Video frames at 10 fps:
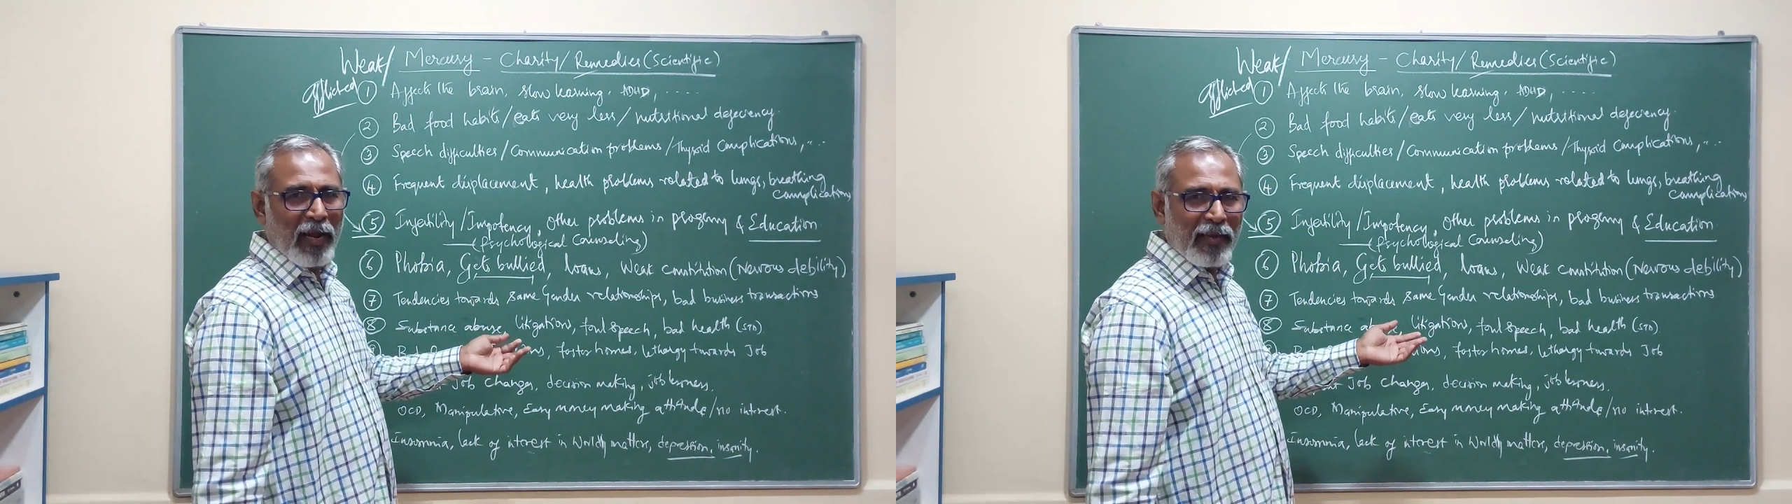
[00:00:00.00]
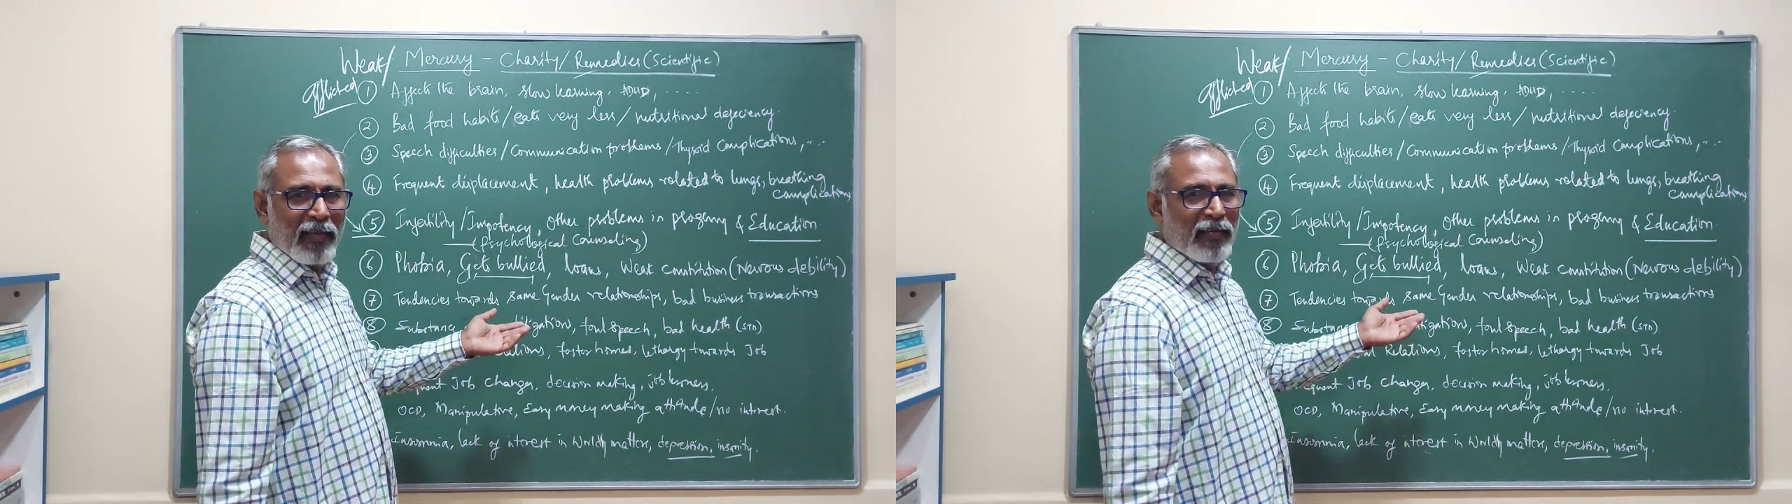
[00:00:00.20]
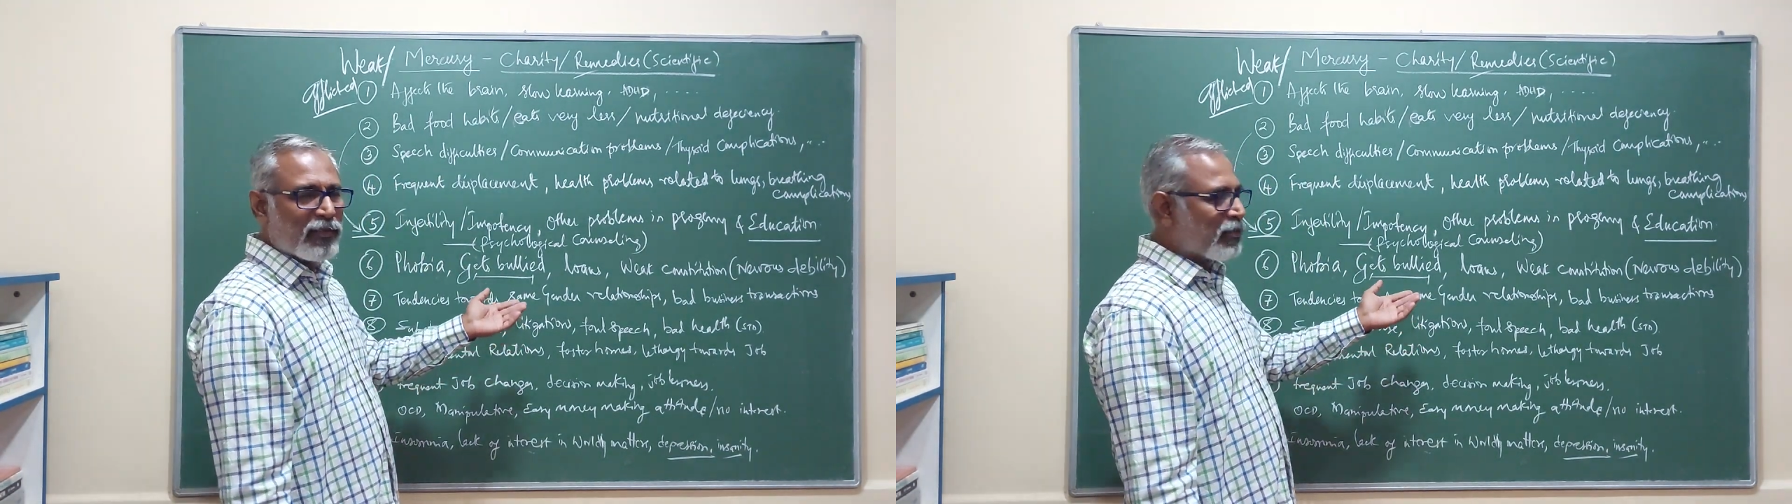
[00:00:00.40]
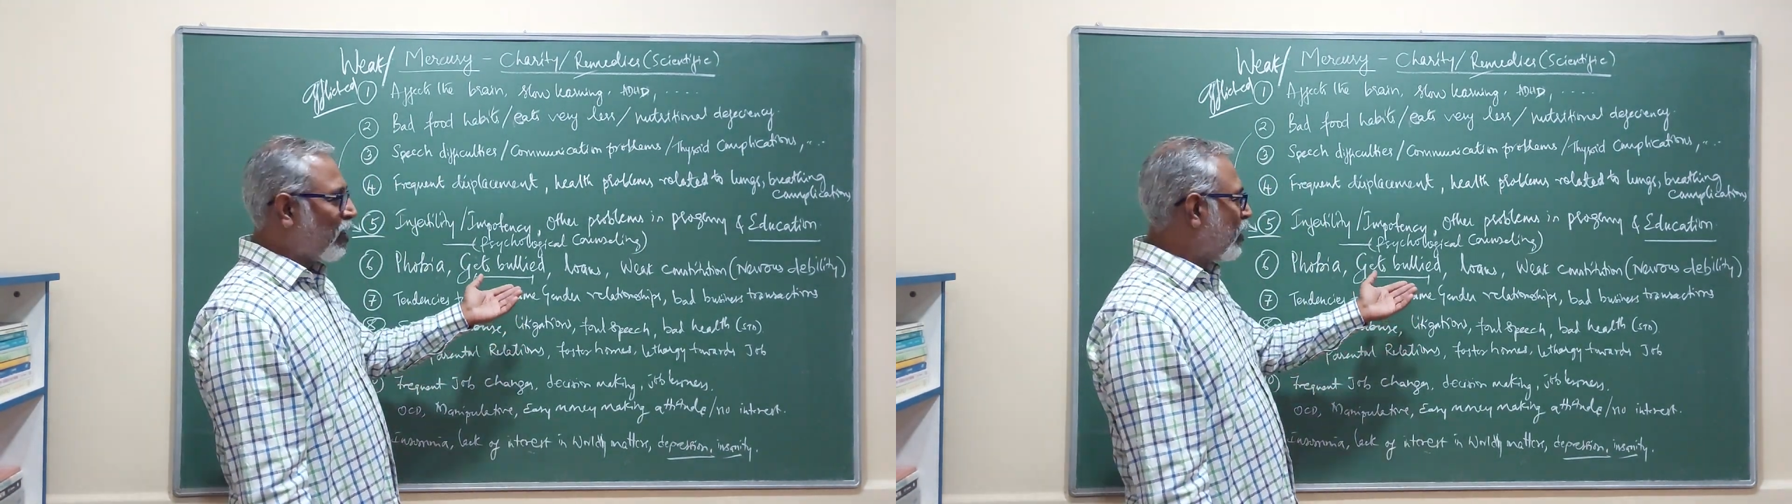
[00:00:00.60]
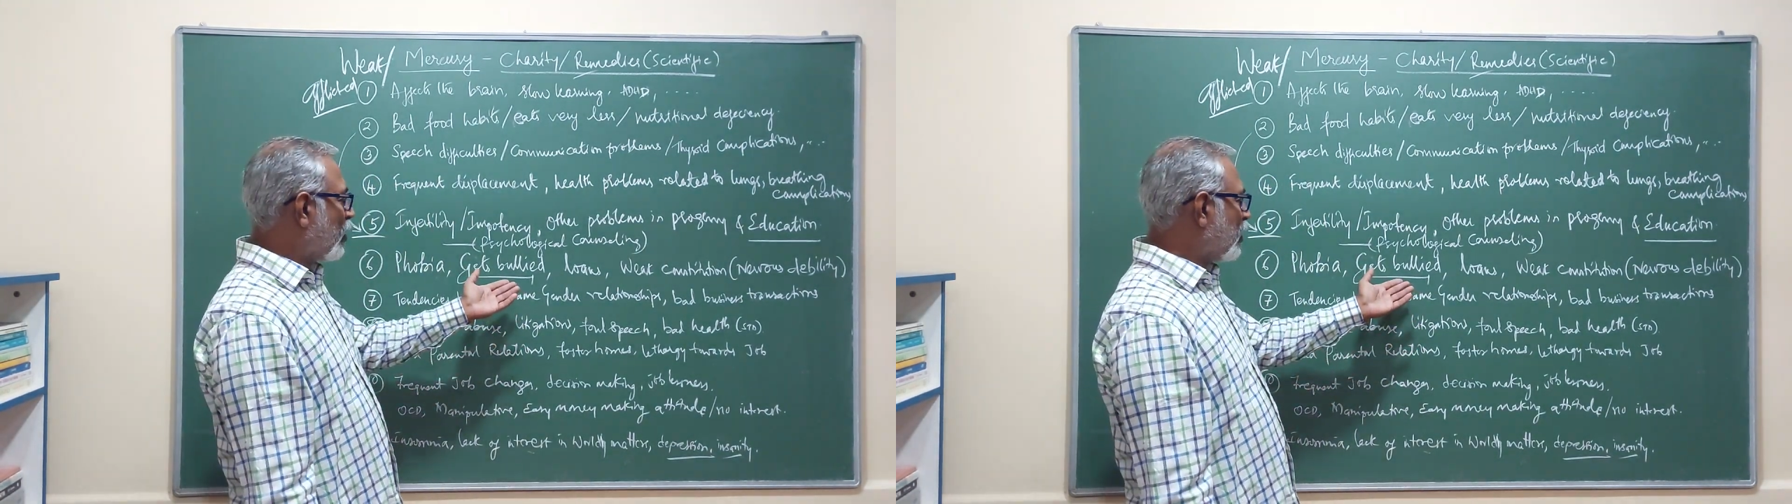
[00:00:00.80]

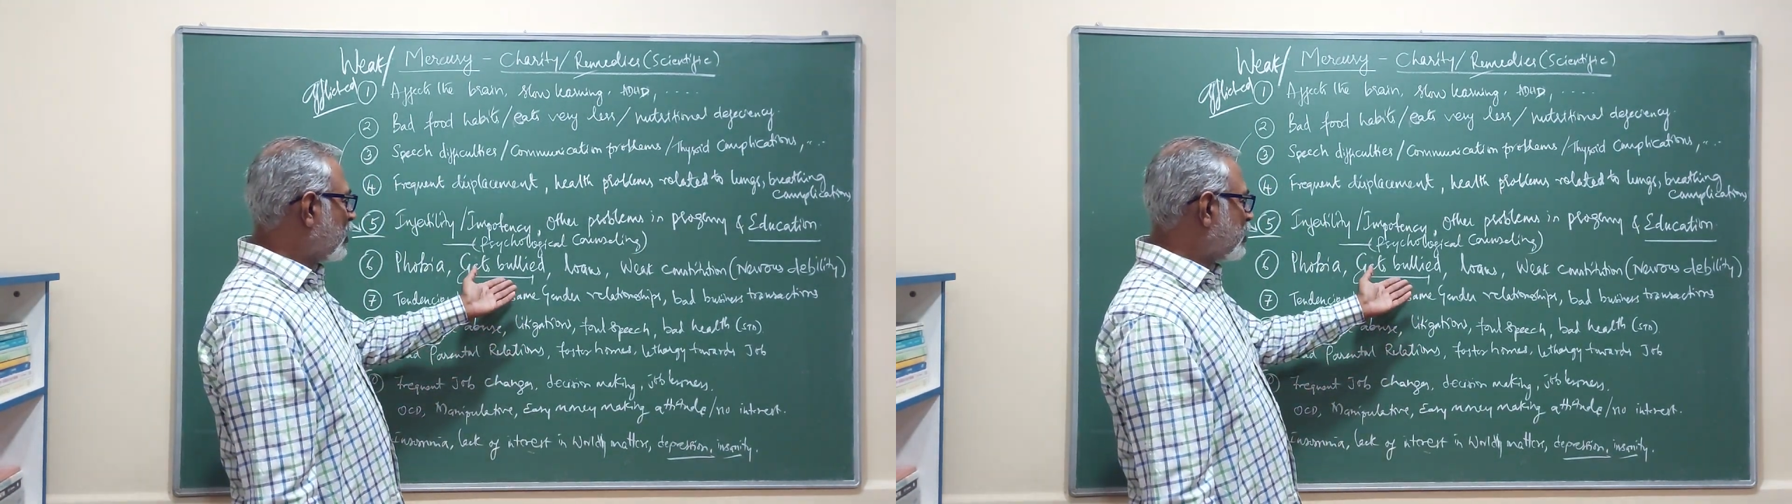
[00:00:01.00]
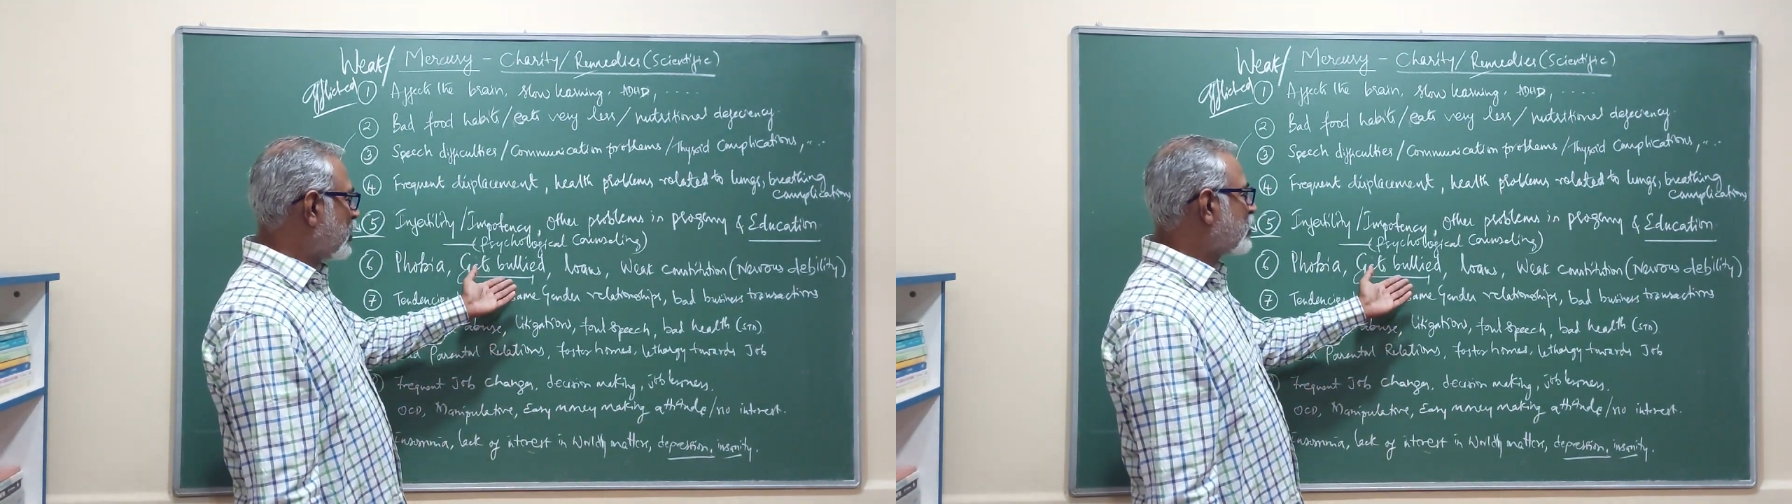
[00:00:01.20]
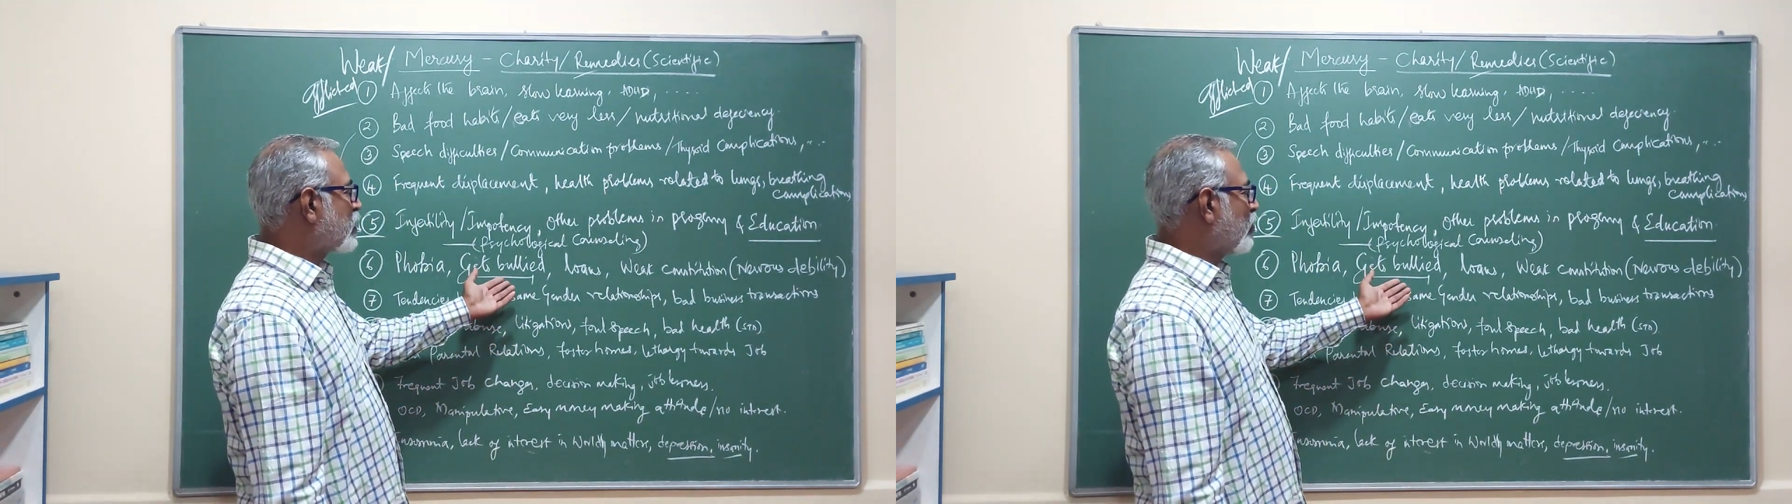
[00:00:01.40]
raggings and all these things